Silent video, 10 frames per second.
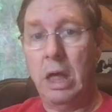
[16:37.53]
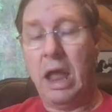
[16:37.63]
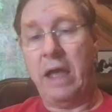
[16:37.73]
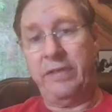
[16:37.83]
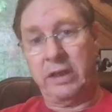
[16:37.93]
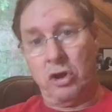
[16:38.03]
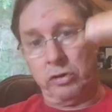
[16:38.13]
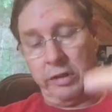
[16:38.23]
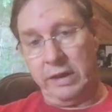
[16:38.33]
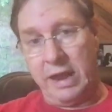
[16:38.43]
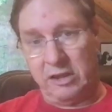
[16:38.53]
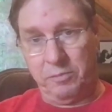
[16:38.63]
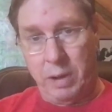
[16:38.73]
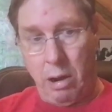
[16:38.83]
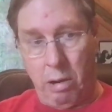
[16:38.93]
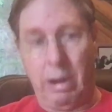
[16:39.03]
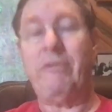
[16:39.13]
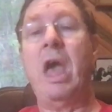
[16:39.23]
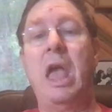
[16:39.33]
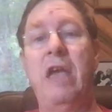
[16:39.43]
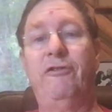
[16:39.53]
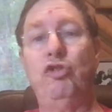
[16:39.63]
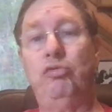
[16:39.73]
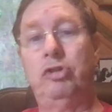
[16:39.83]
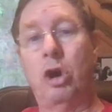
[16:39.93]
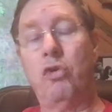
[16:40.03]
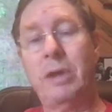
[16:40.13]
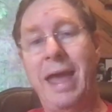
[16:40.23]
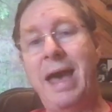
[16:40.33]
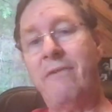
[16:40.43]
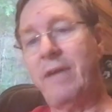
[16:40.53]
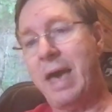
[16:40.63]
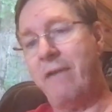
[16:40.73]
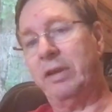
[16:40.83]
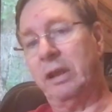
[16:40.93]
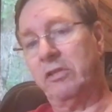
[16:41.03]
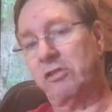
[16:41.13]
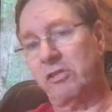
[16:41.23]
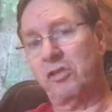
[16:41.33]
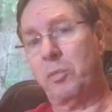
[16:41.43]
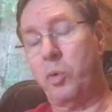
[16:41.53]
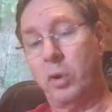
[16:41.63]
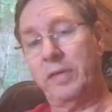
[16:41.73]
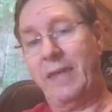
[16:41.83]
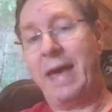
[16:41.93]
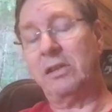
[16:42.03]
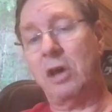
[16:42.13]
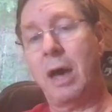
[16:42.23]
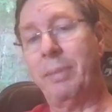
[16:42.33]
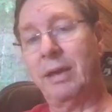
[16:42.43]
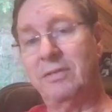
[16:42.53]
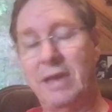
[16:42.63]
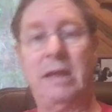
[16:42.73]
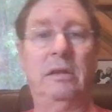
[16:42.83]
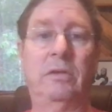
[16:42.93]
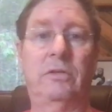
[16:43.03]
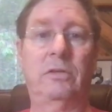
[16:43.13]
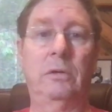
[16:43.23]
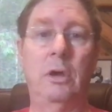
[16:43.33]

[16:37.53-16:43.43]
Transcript: And then go to the next paragraph. If you don't have evidence to support that topic sentence,